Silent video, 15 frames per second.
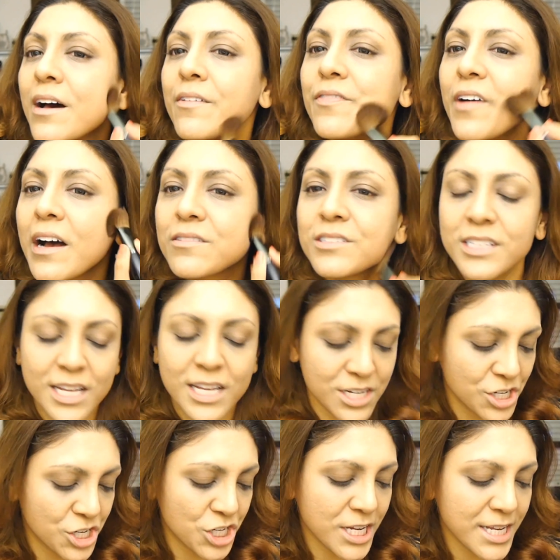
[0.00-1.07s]

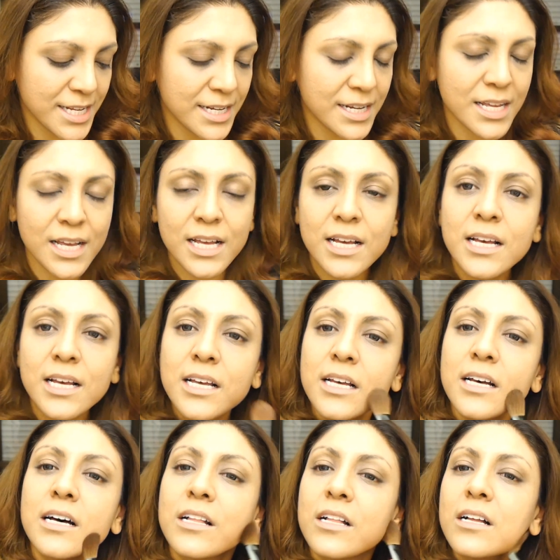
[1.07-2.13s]
foundation,
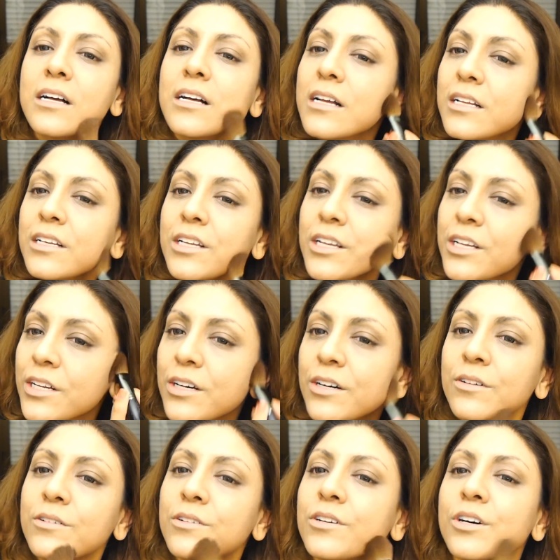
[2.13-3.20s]
you know,